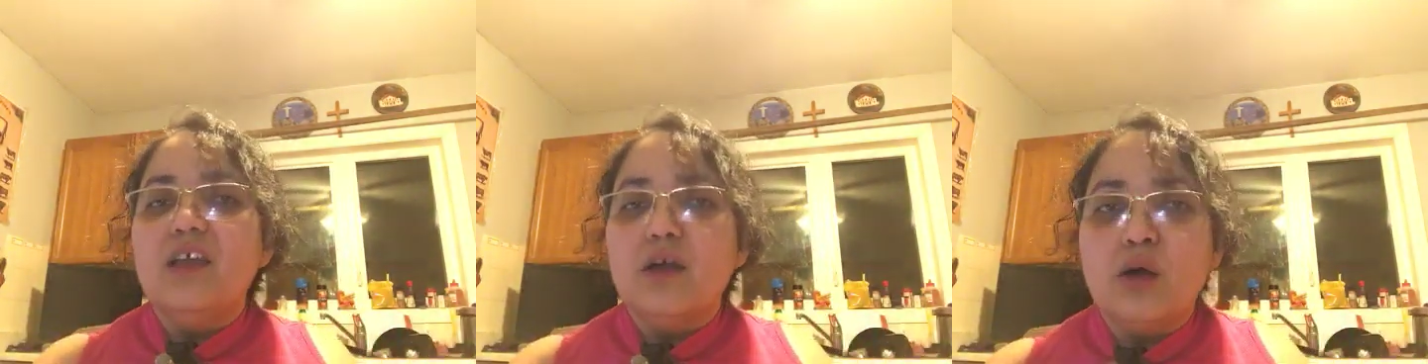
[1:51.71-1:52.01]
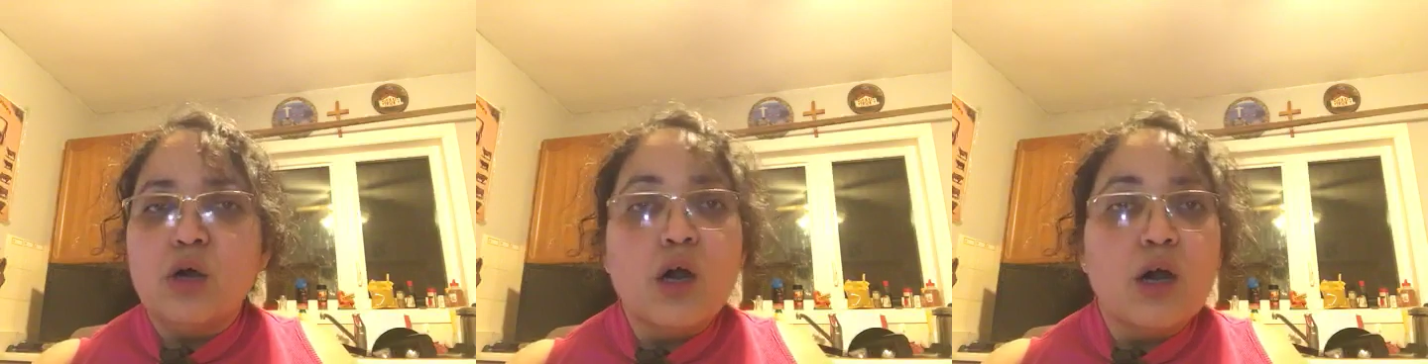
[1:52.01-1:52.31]

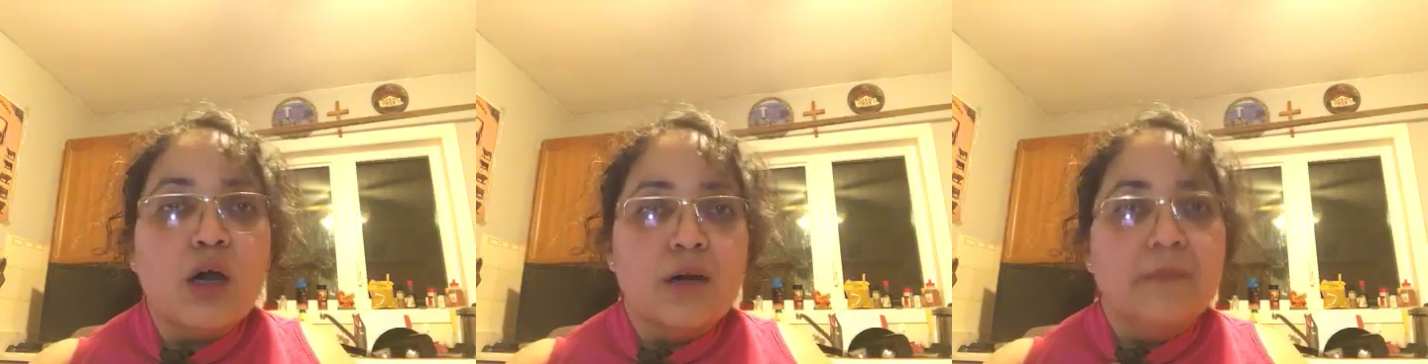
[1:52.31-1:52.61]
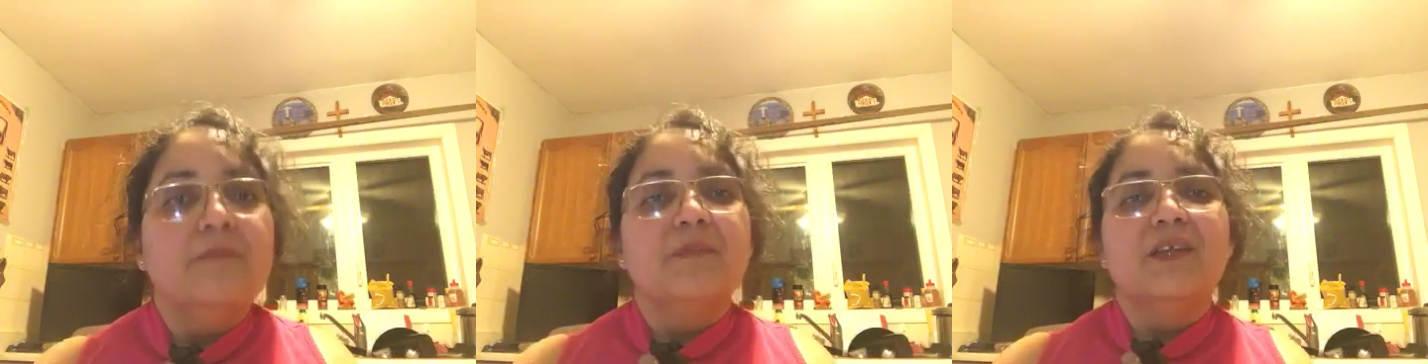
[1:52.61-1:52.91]
AR
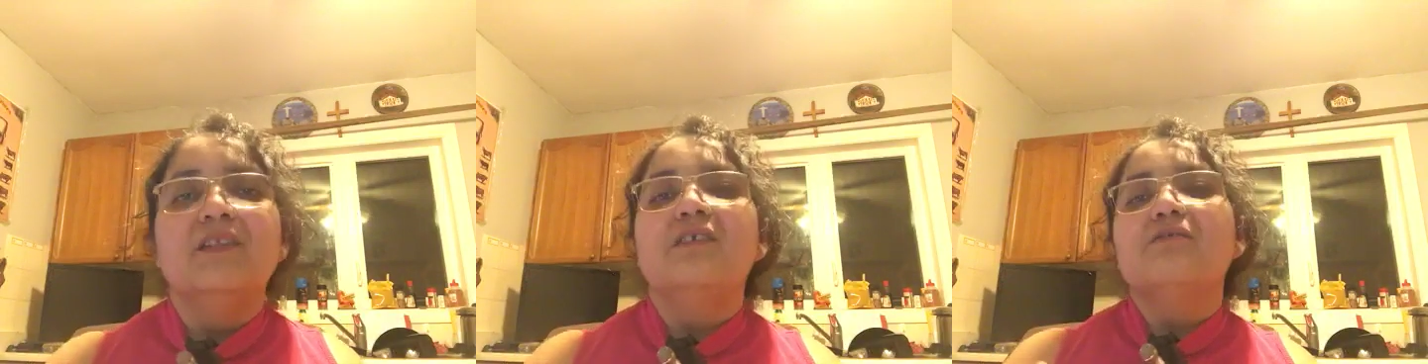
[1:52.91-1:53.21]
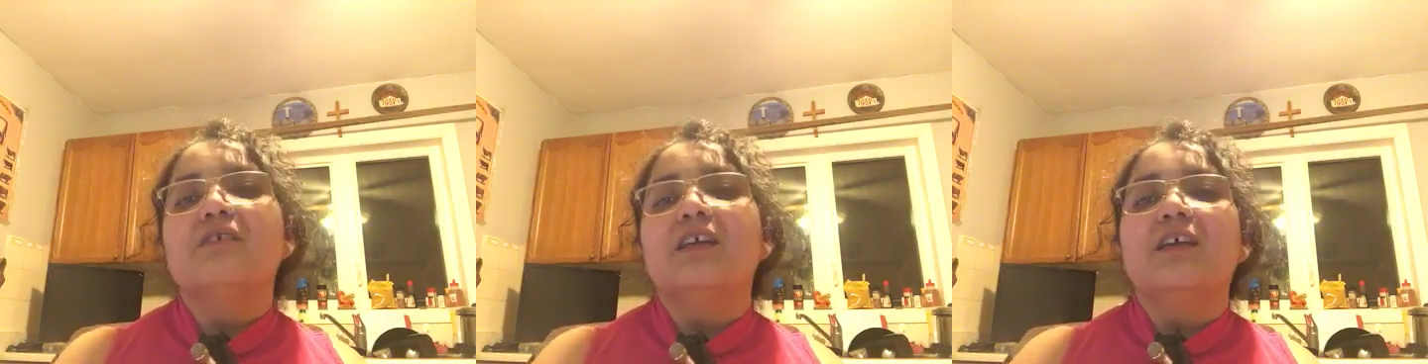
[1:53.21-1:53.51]
and you
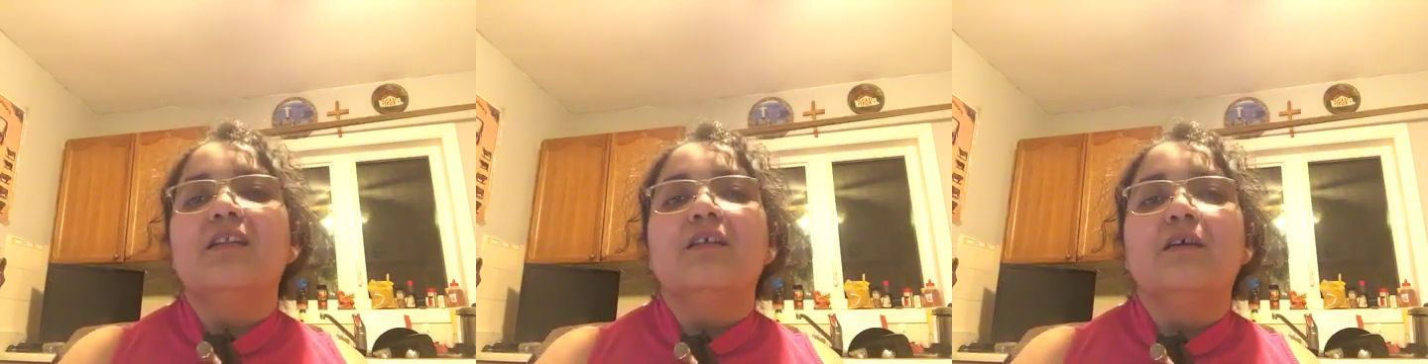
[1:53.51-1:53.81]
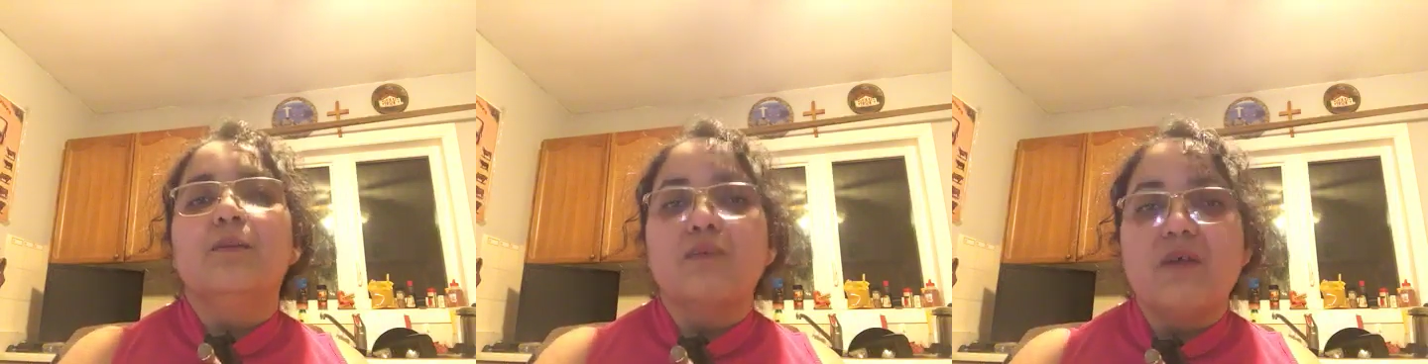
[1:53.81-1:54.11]
can
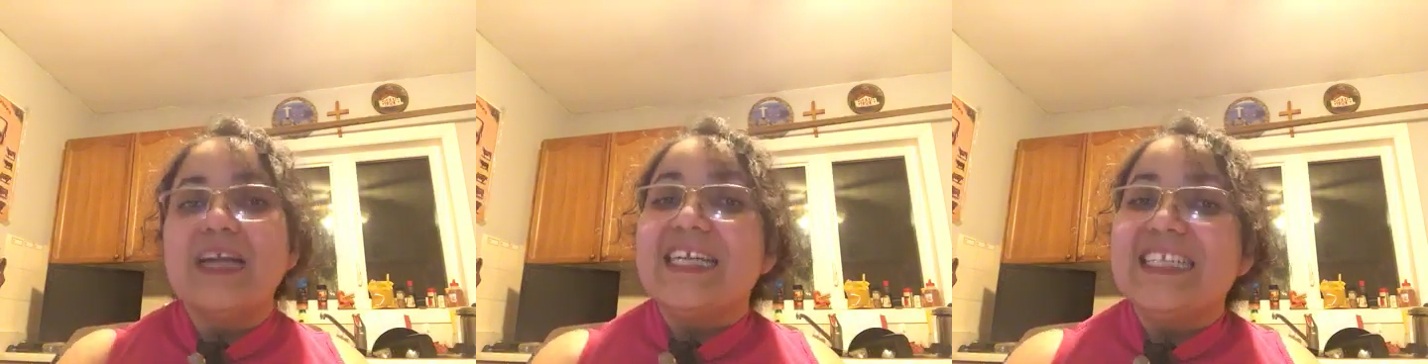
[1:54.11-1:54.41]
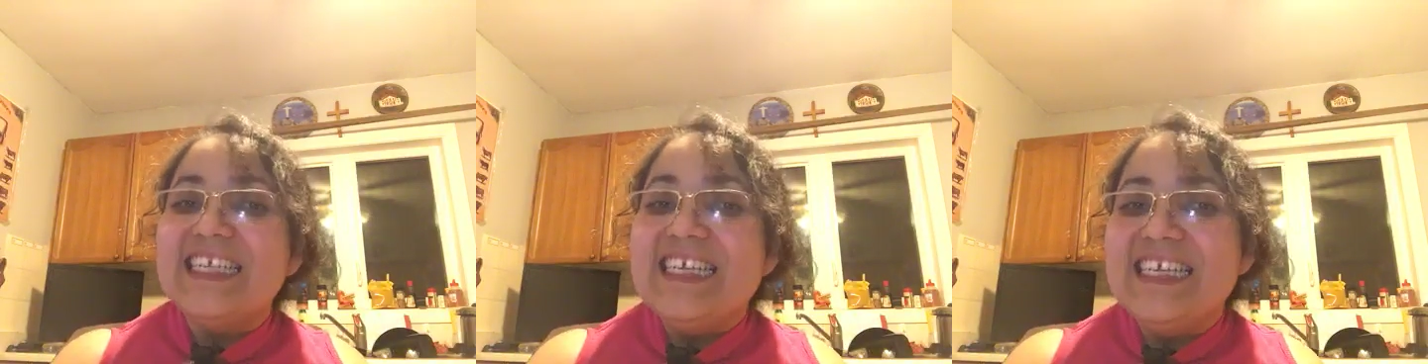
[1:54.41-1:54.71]

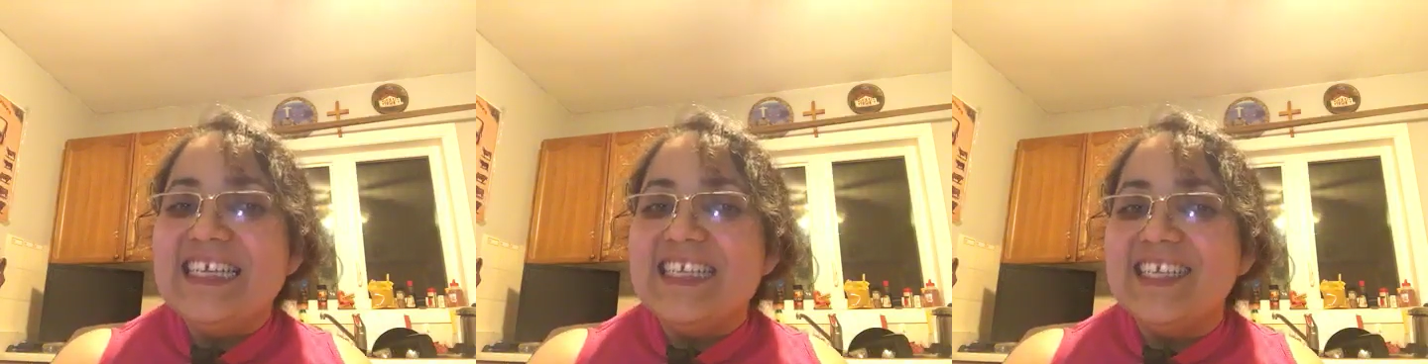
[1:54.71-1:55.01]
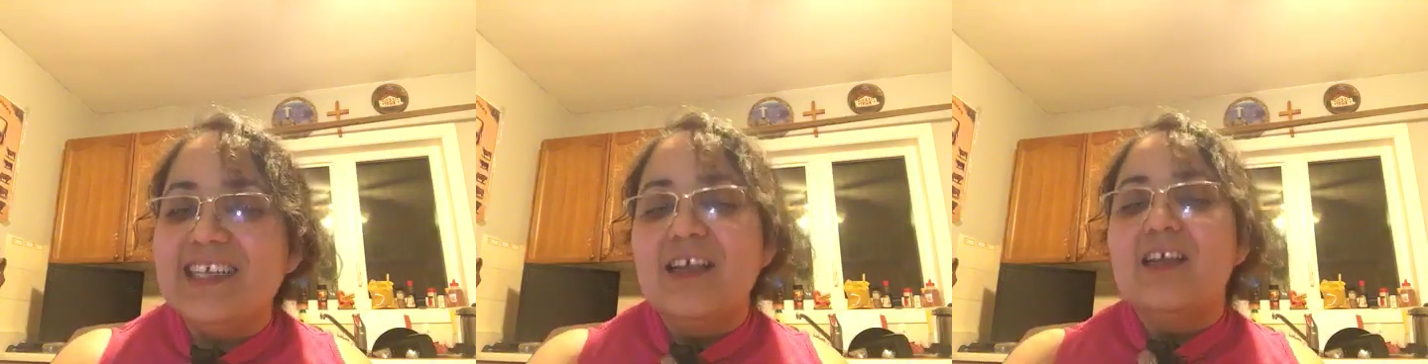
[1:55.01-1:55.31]
practice.